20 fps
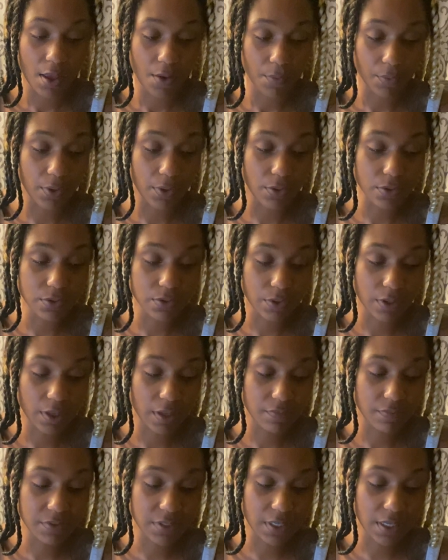We also
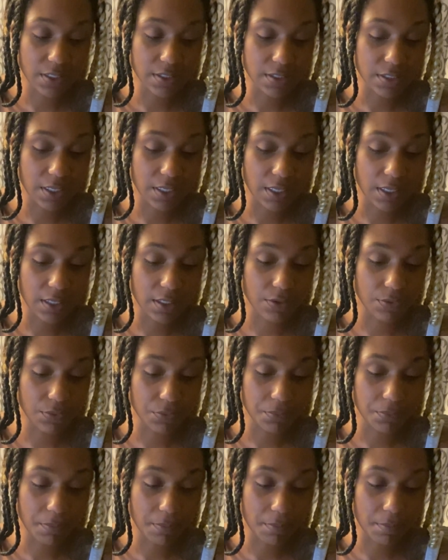have 1010
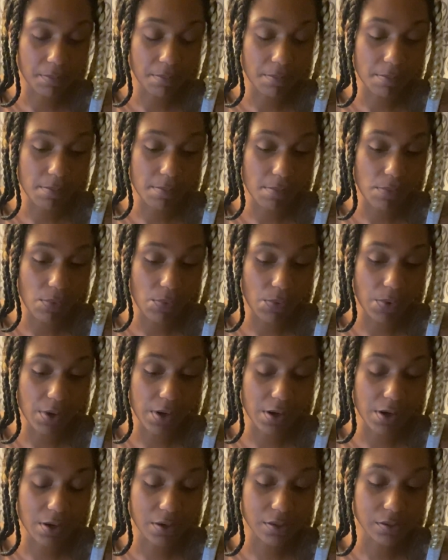on
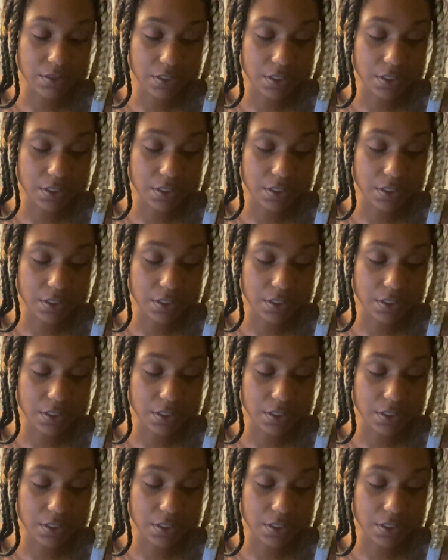here,